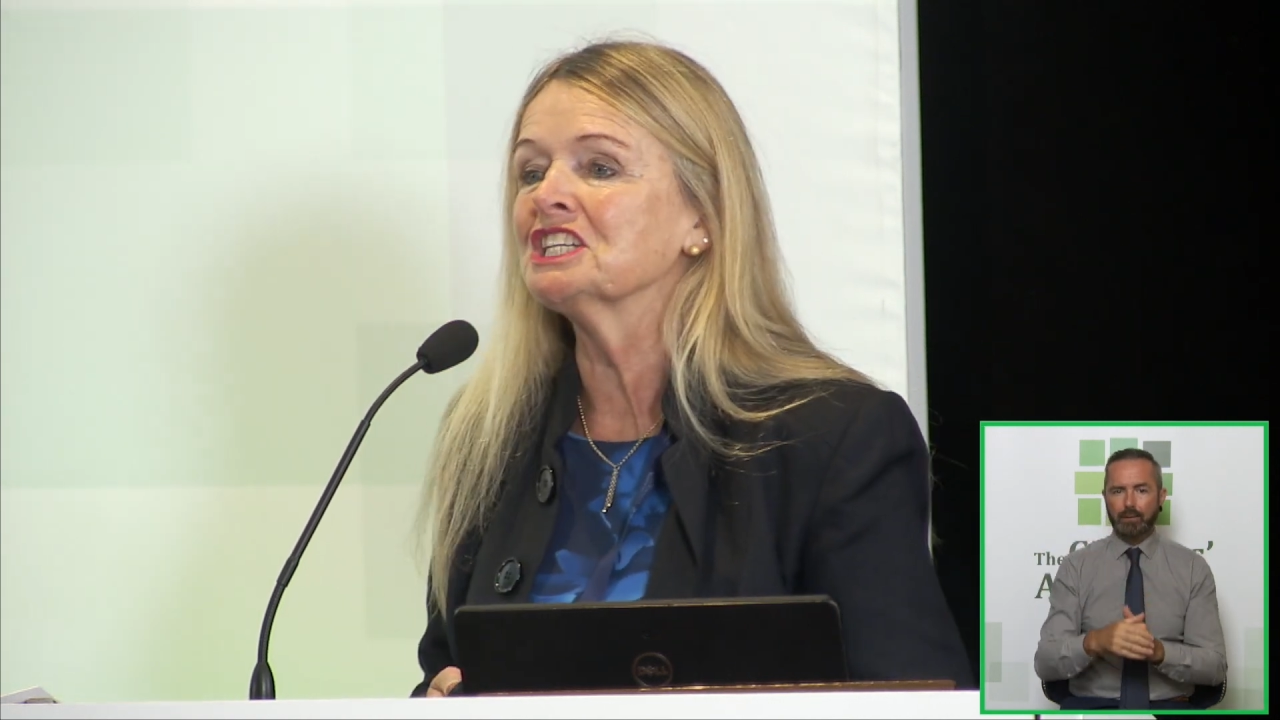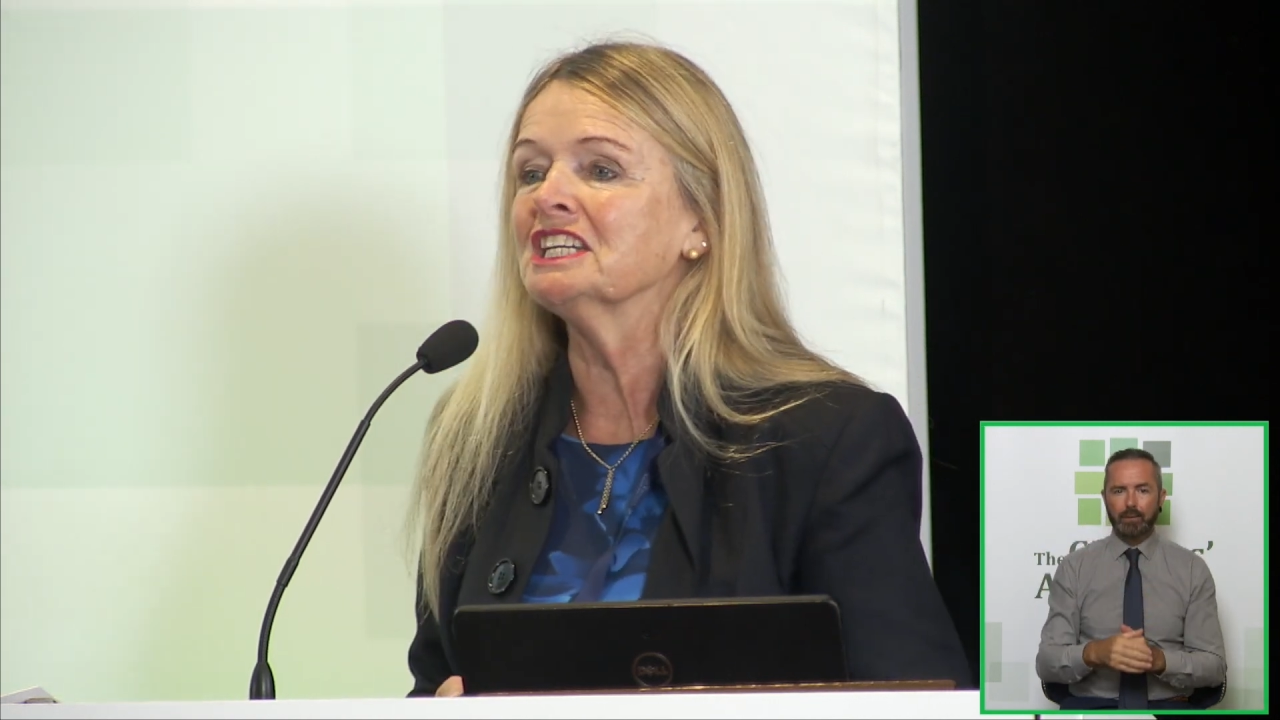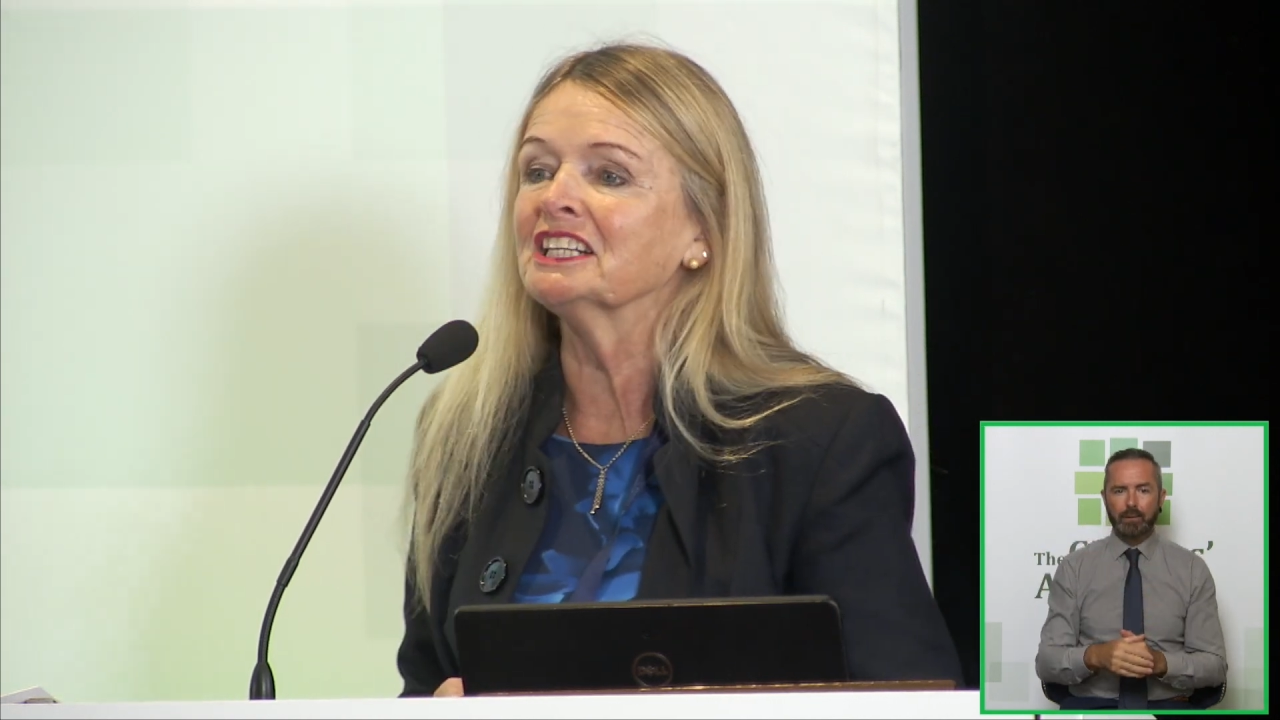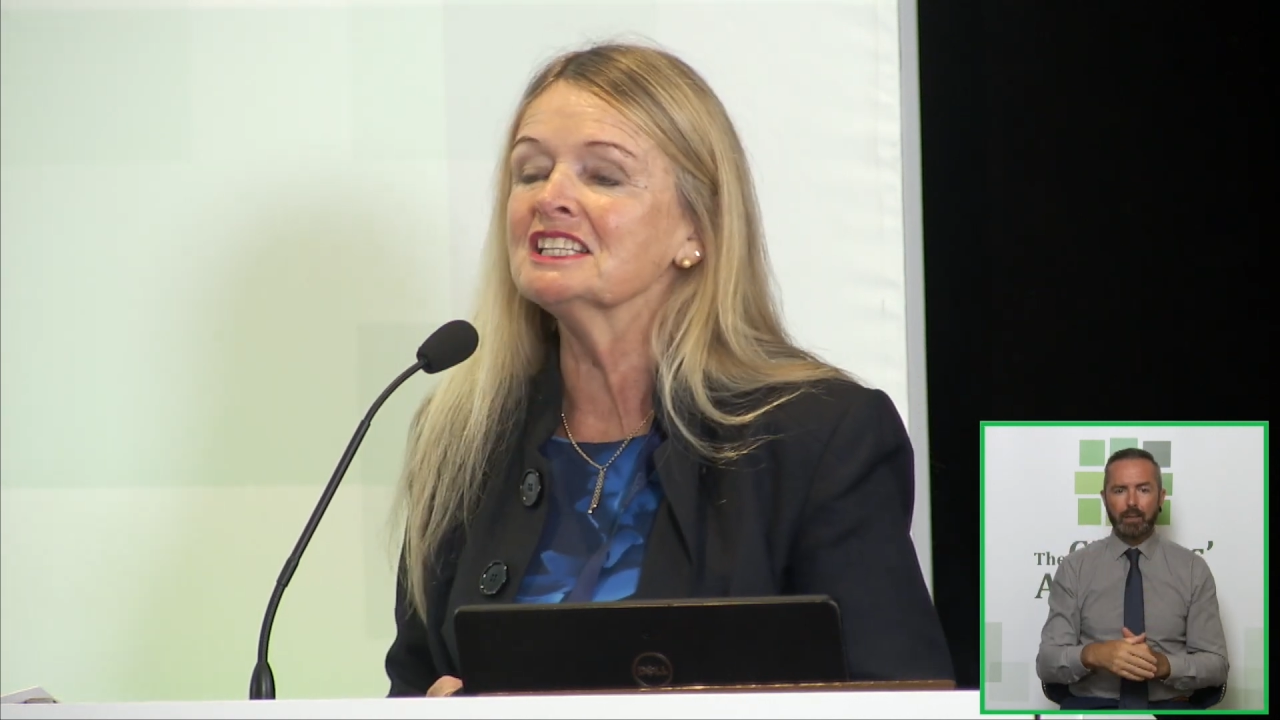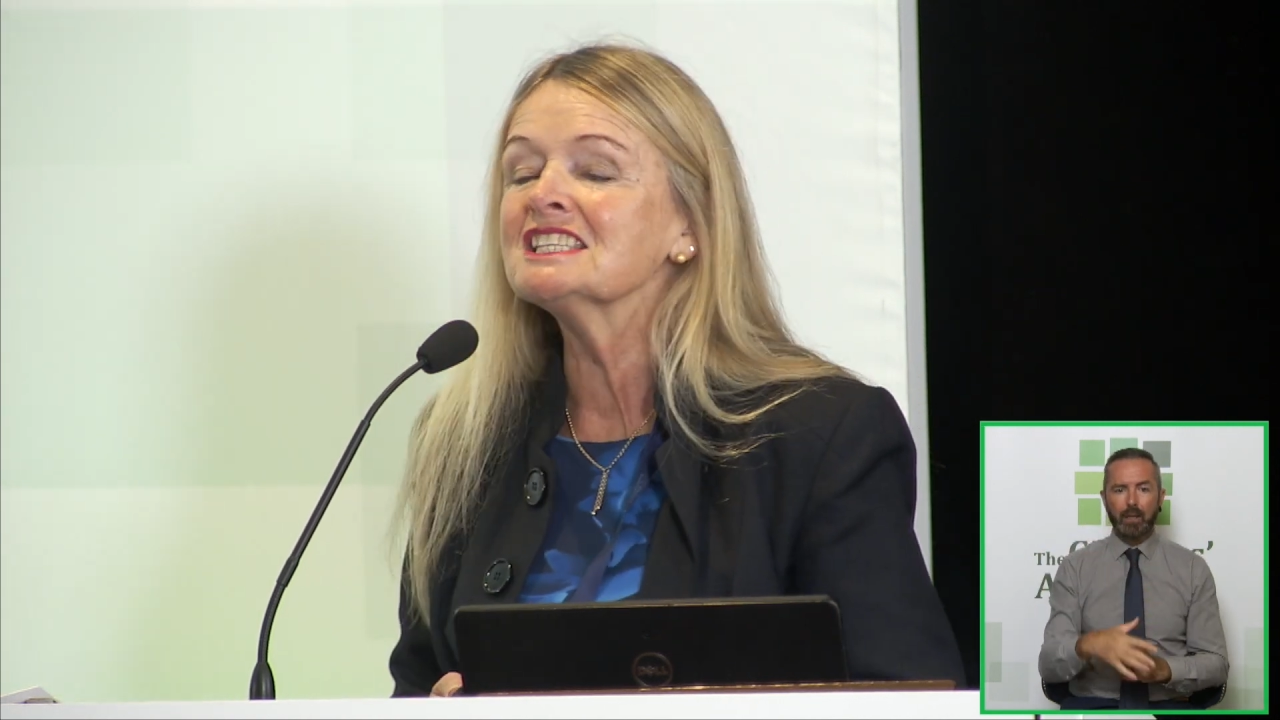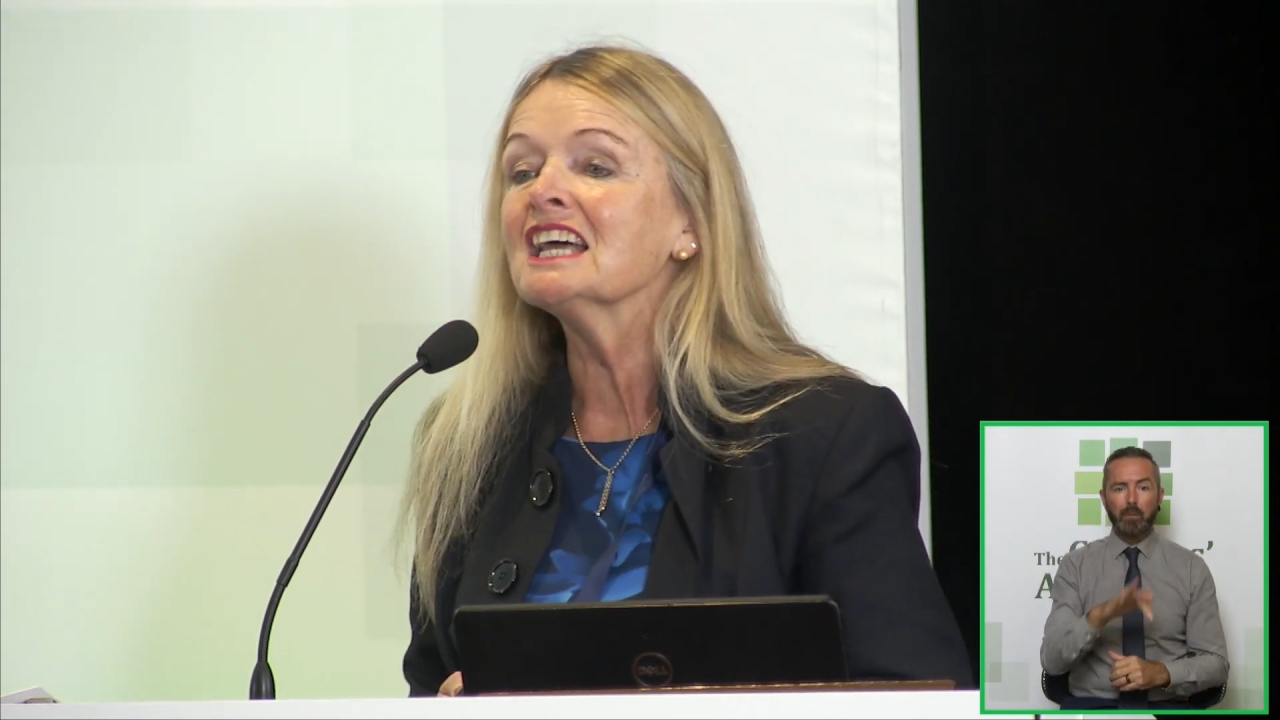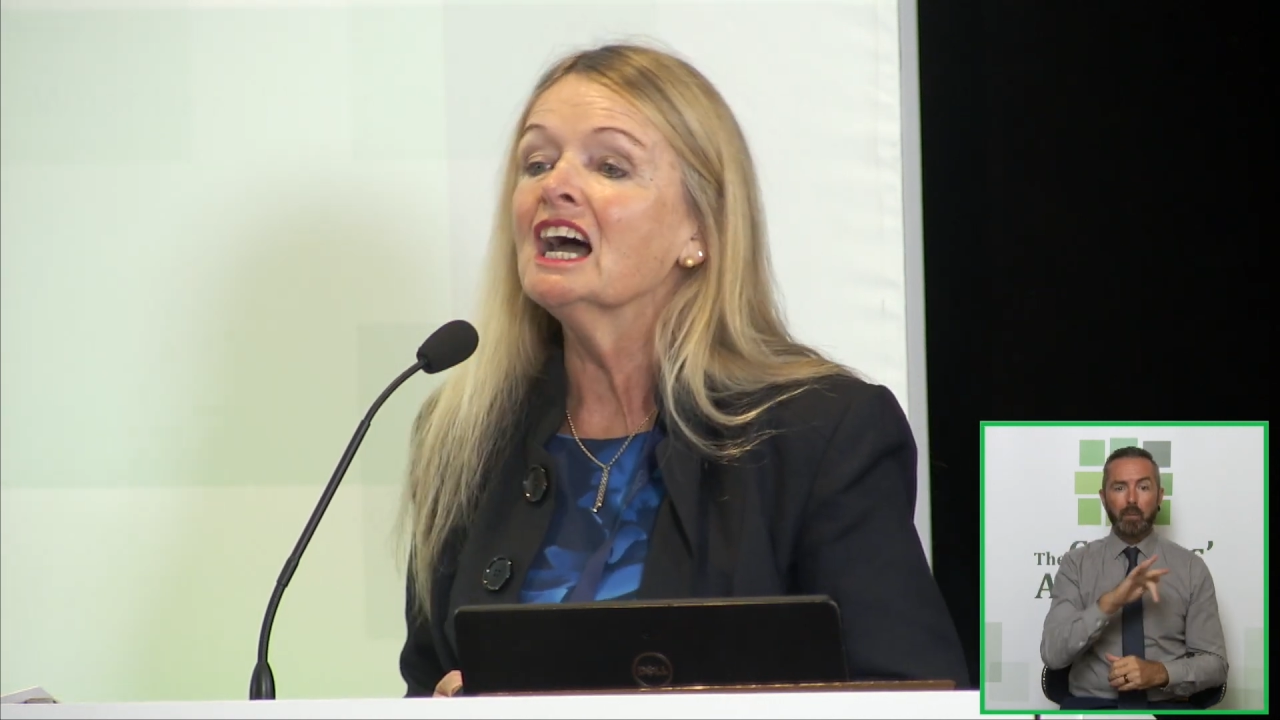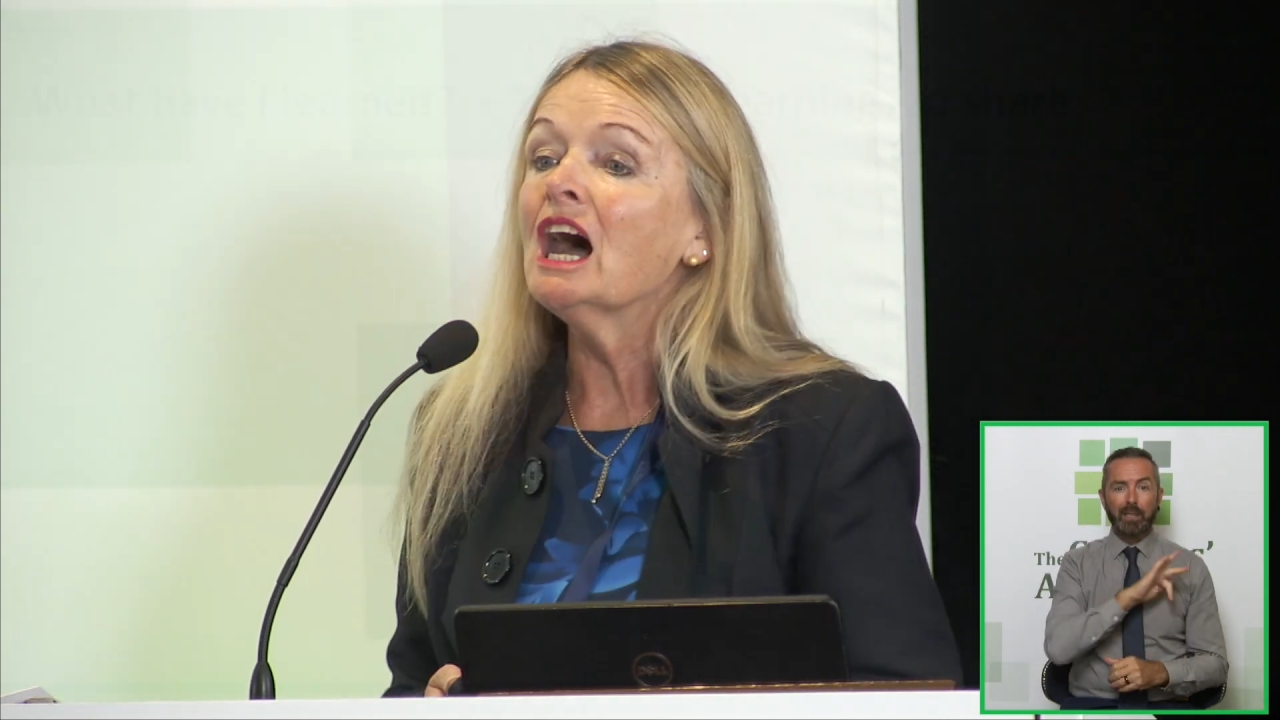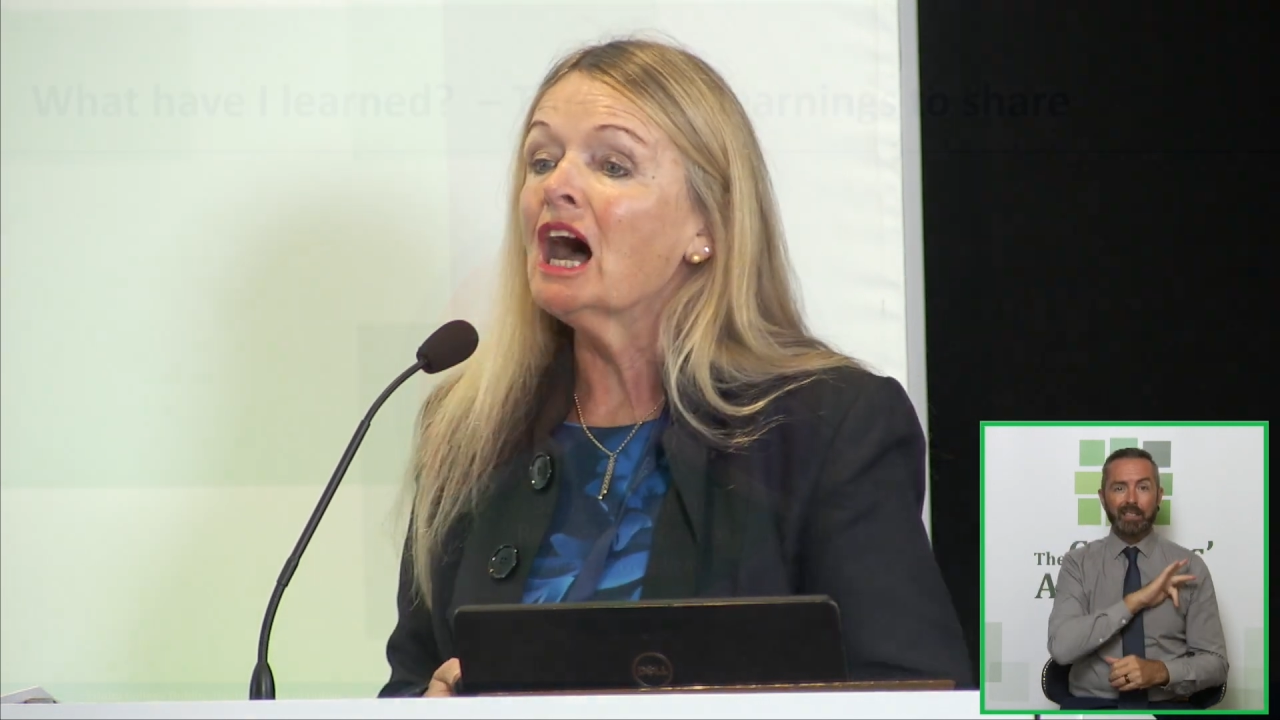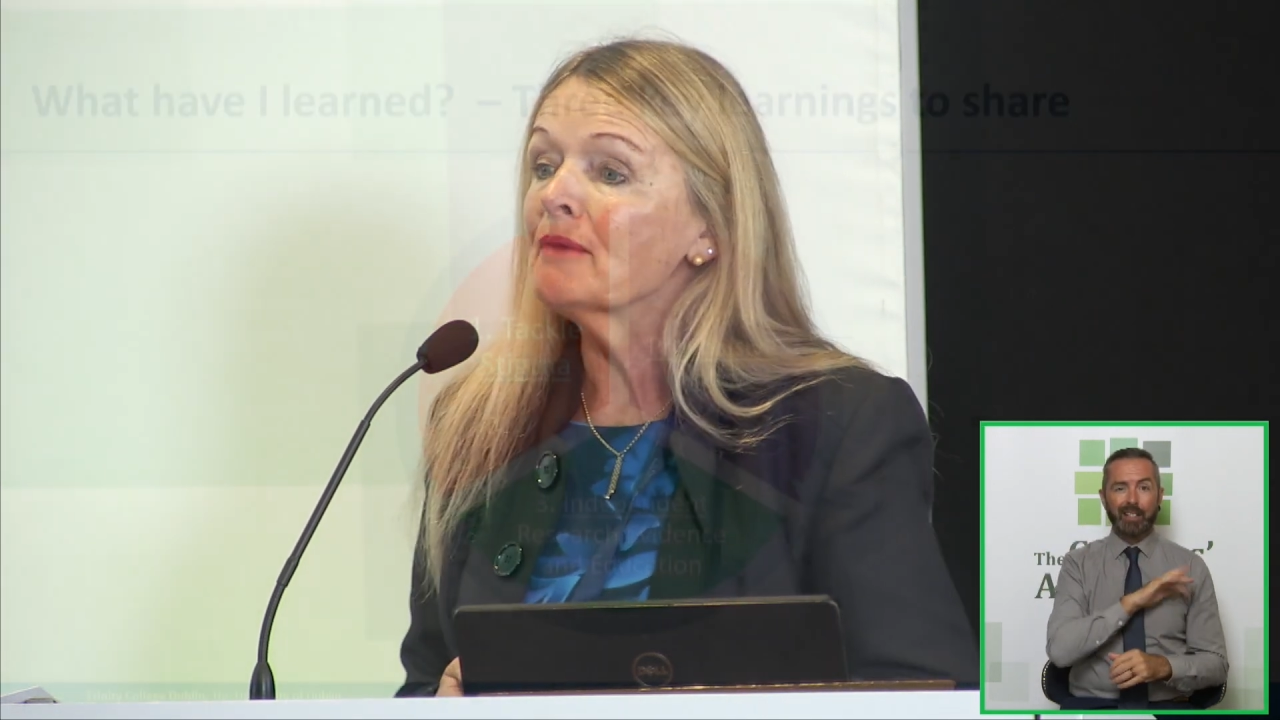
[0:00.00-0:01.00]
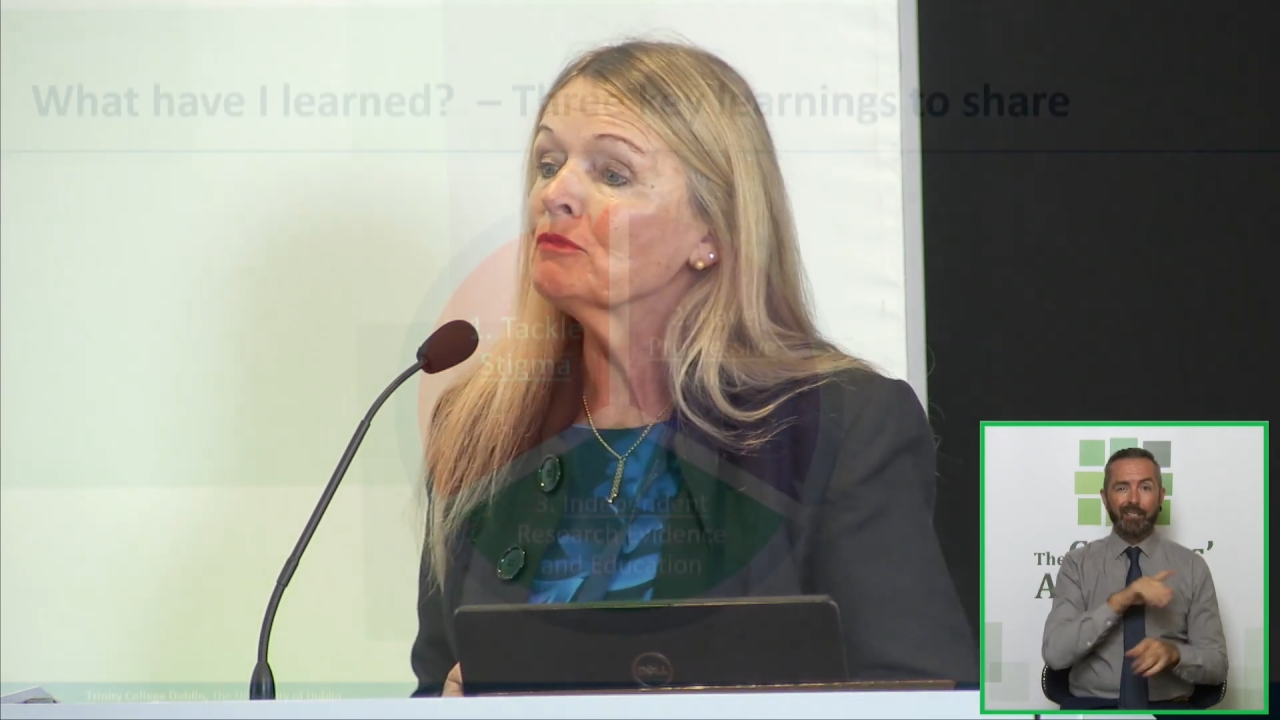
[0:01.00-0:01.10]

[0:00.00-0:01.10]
years, I'm